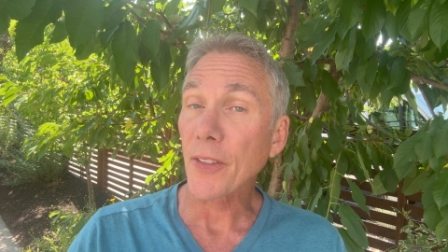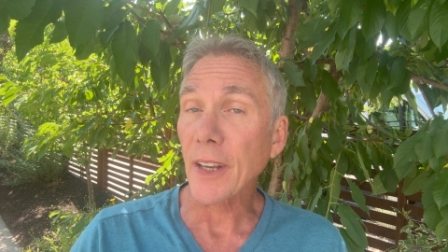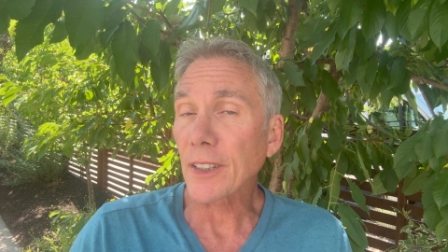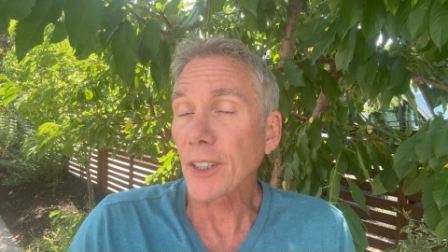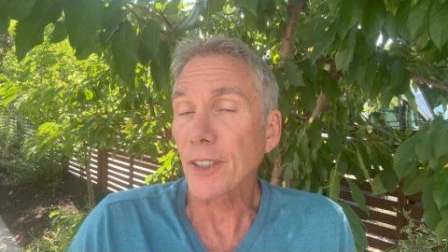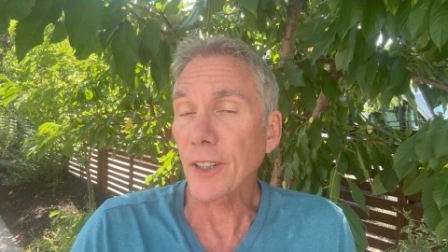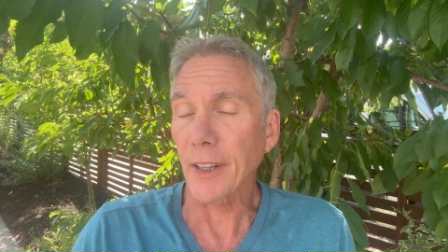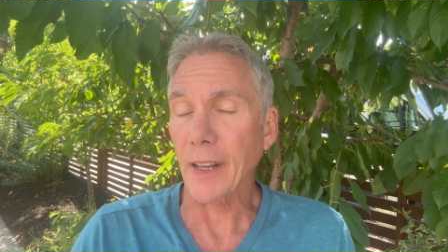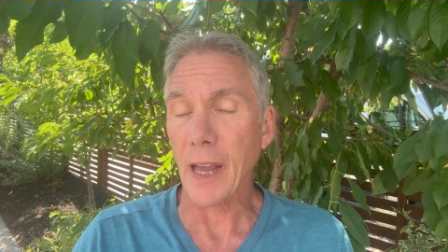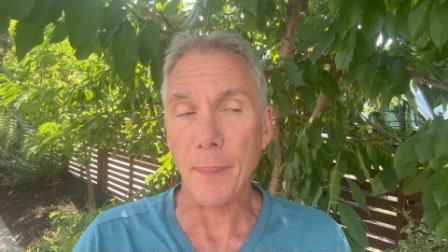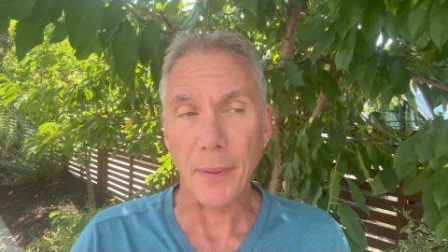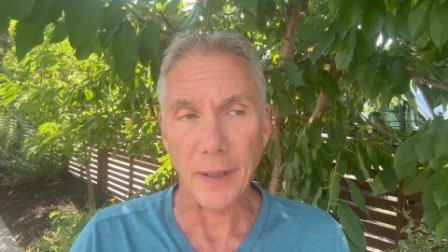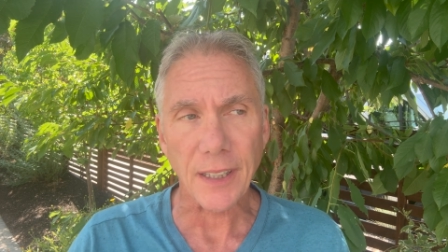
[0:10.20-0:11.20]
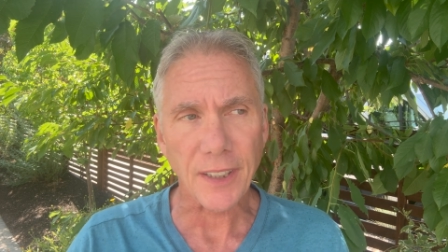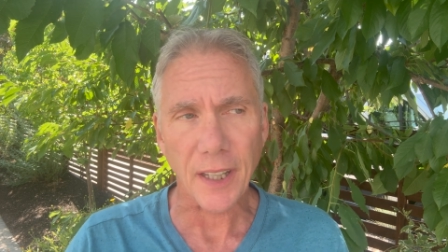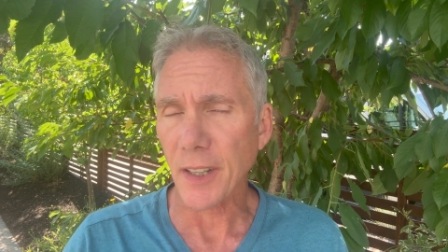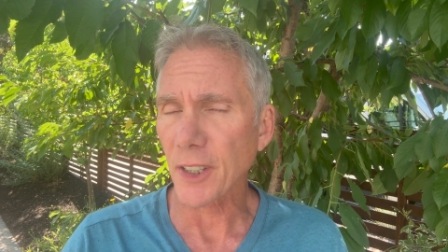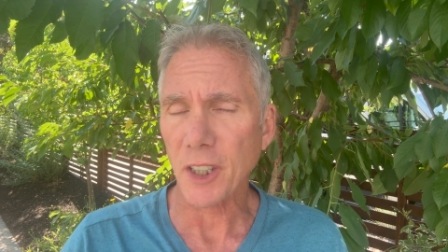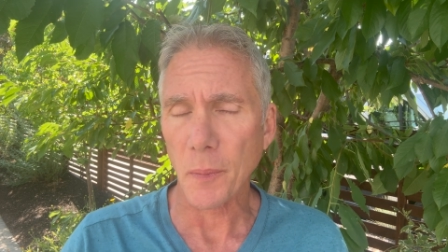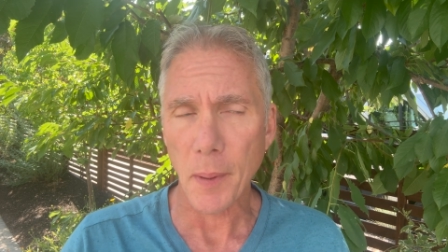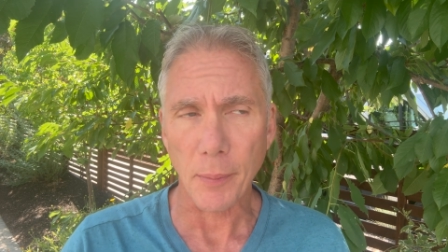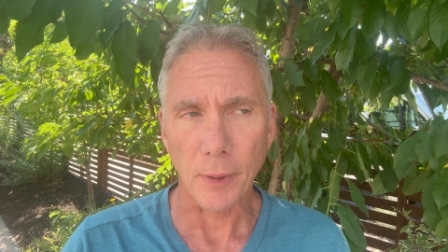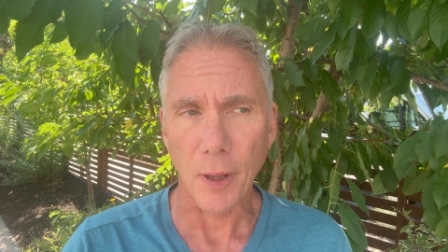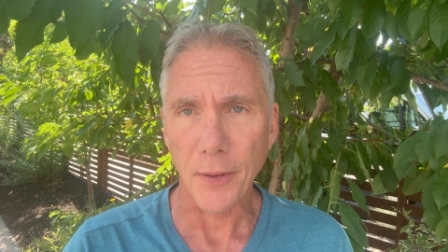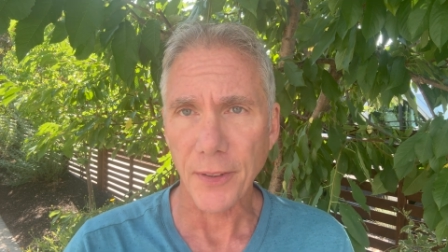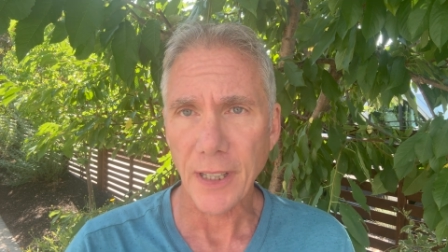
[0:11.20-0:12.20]
things that's going to happen, I say this to
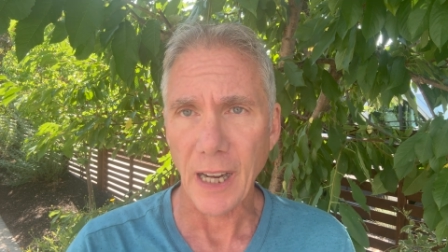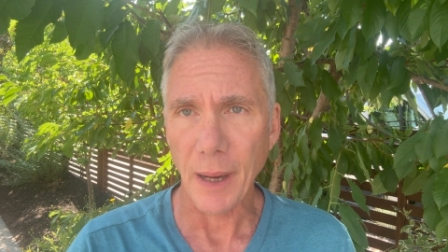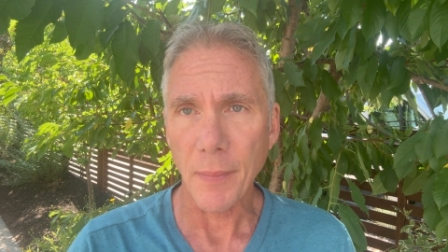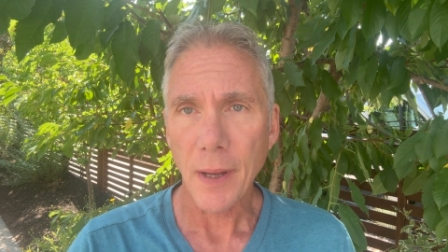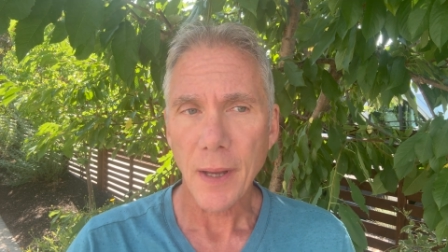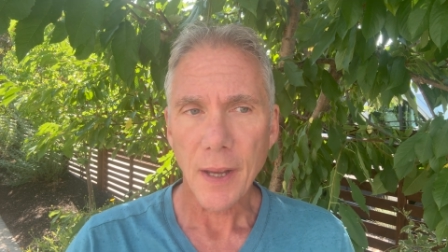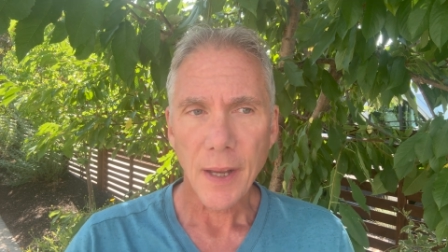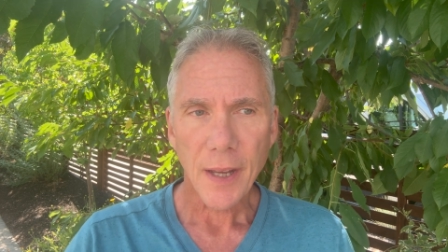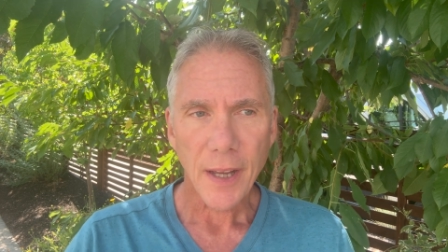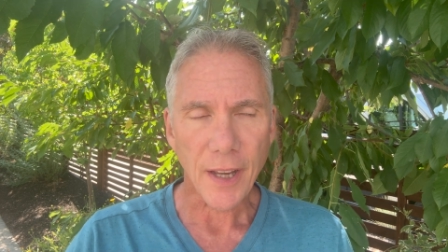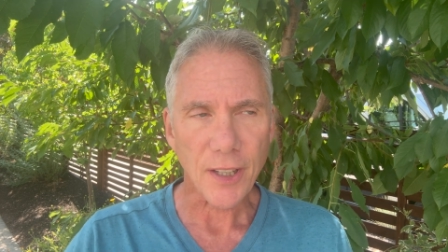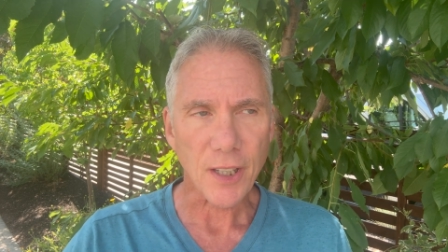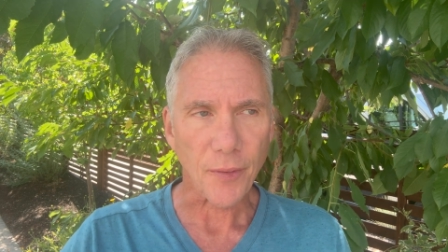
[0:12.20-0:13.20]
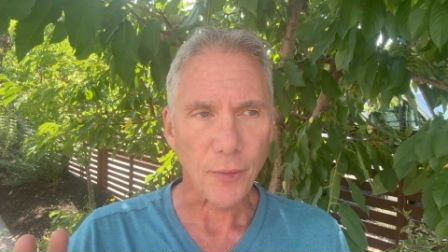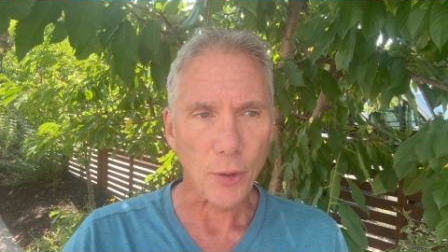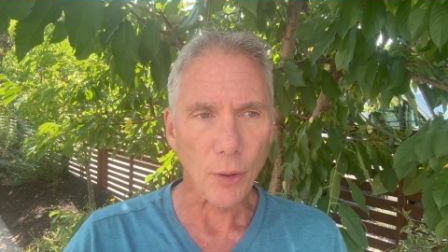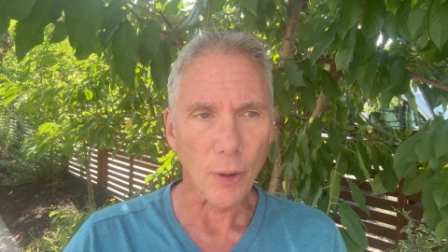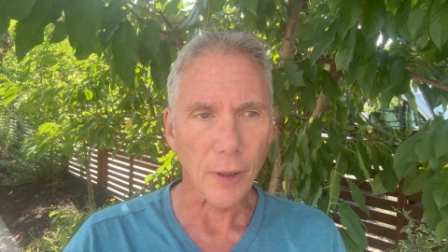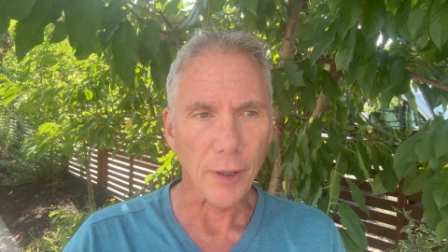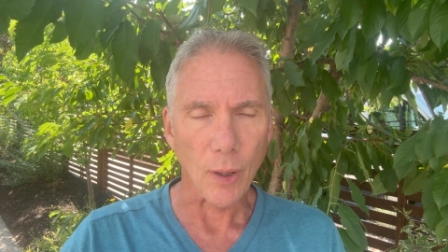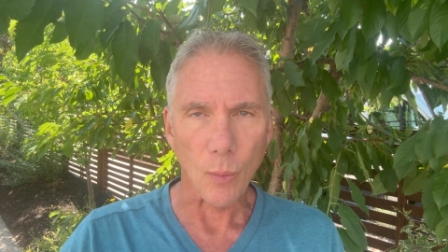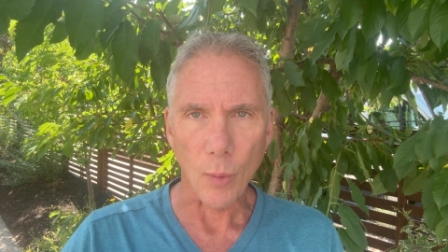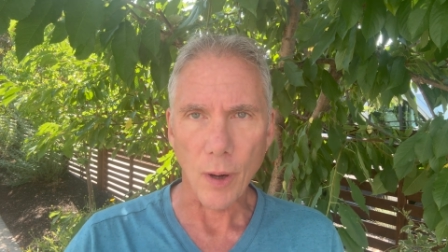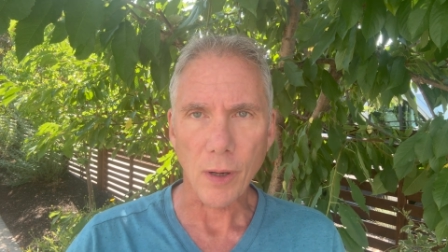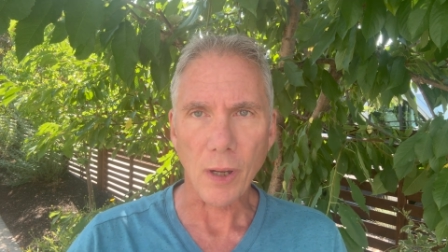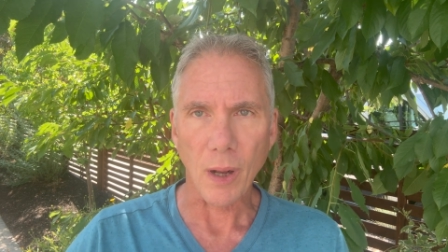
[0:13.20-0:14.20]
people all the time, is if you're going to
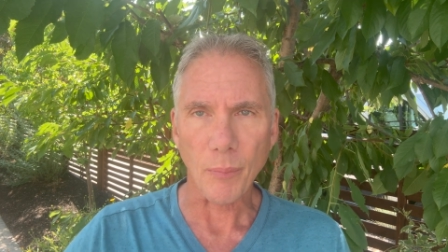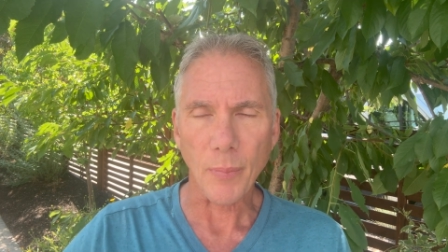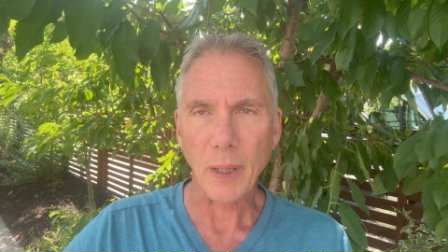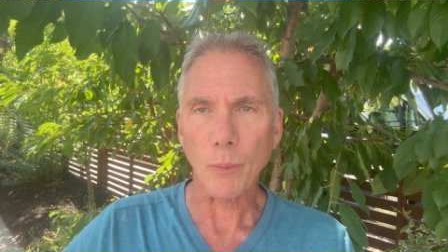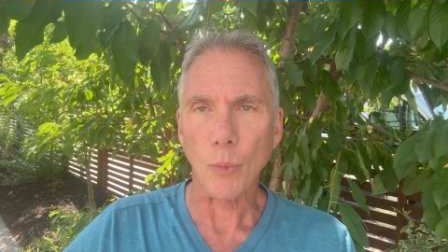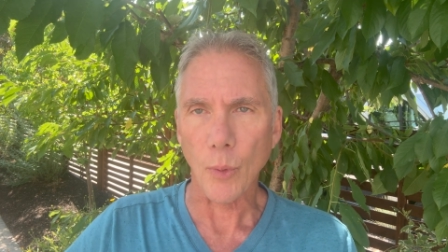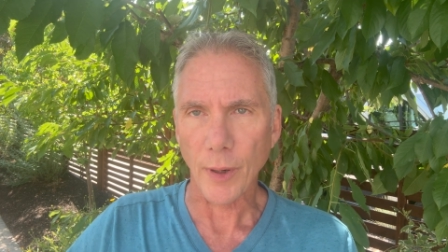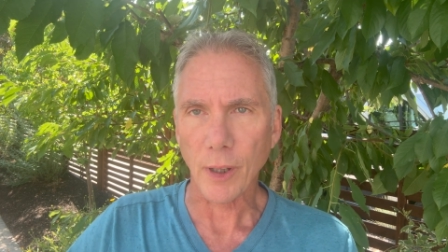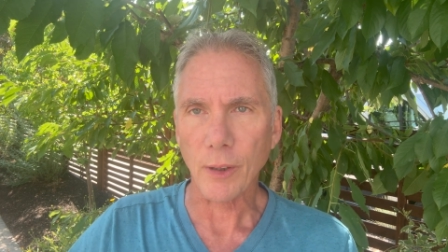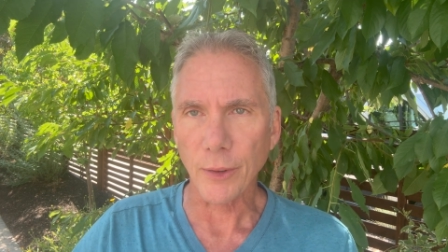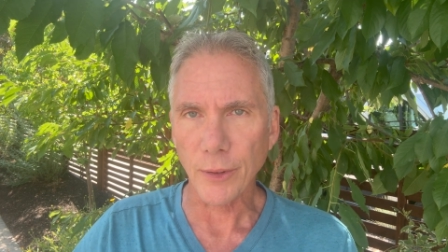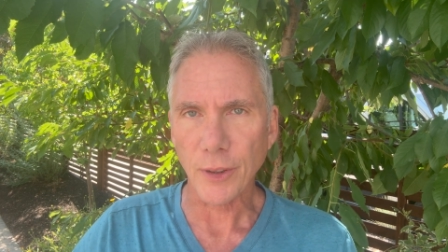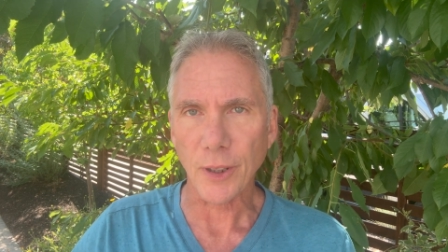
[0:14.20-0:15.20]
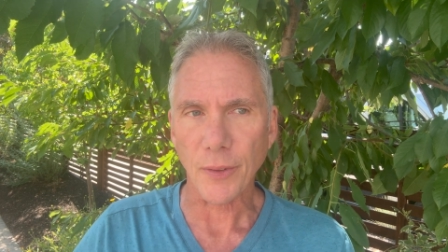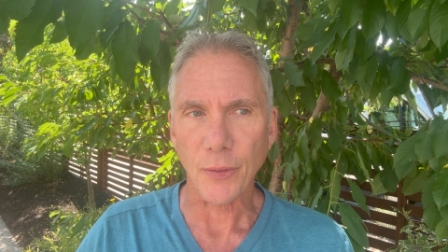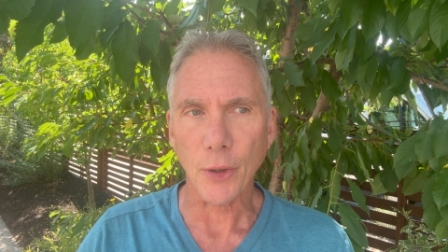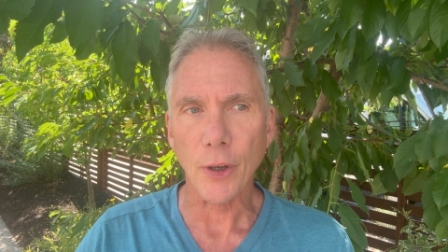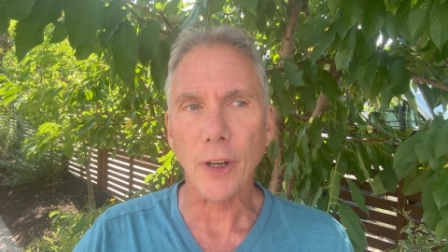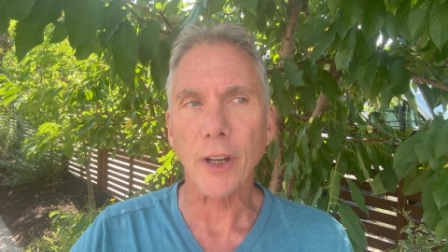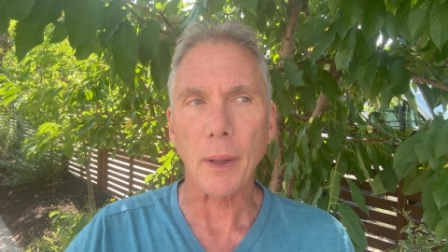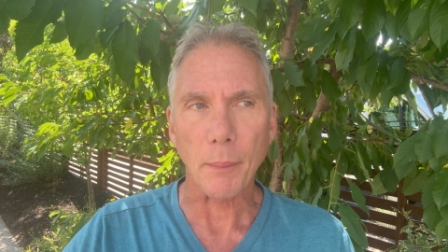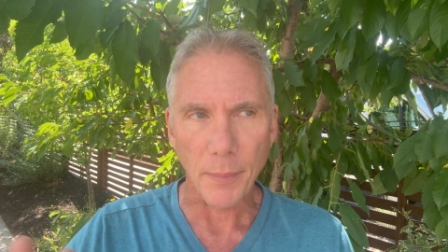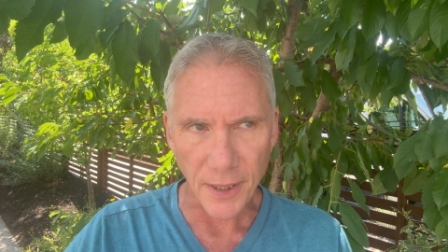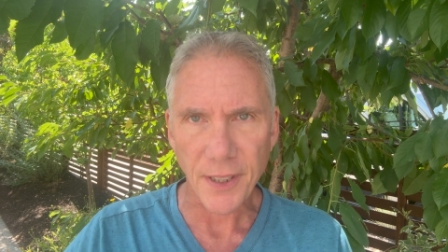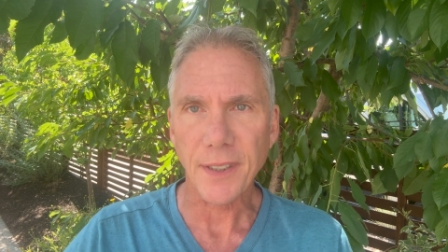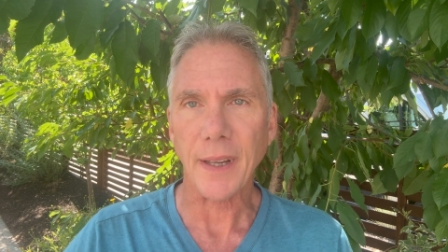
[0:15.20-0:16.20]
work on being more inclusive, you're going to
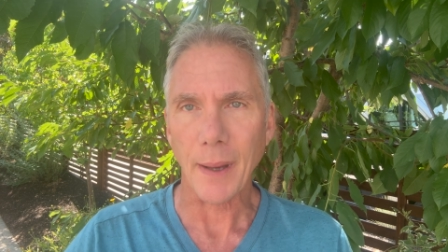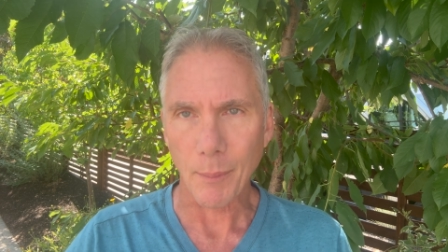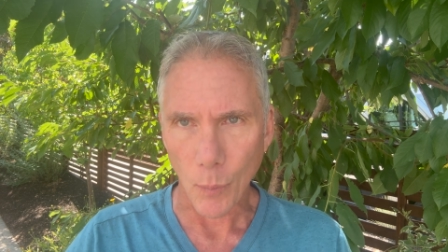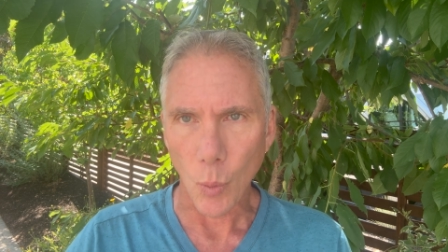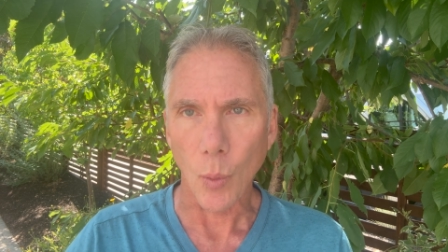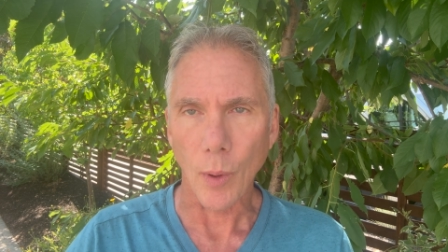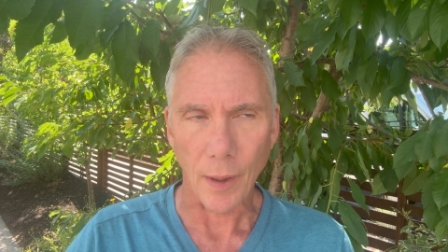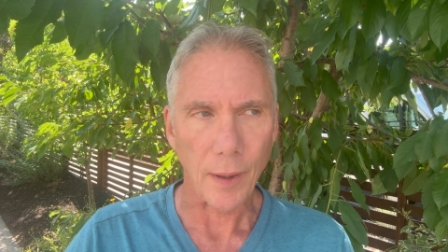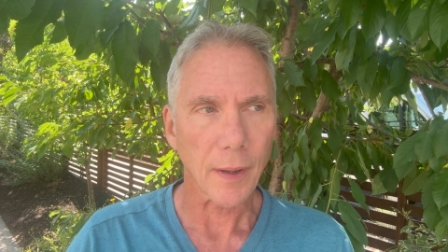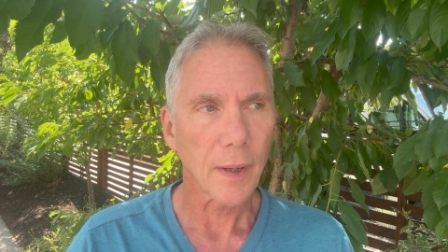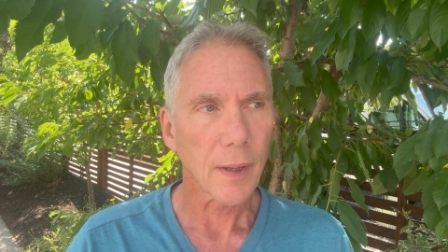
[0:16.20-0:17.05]
misstep more.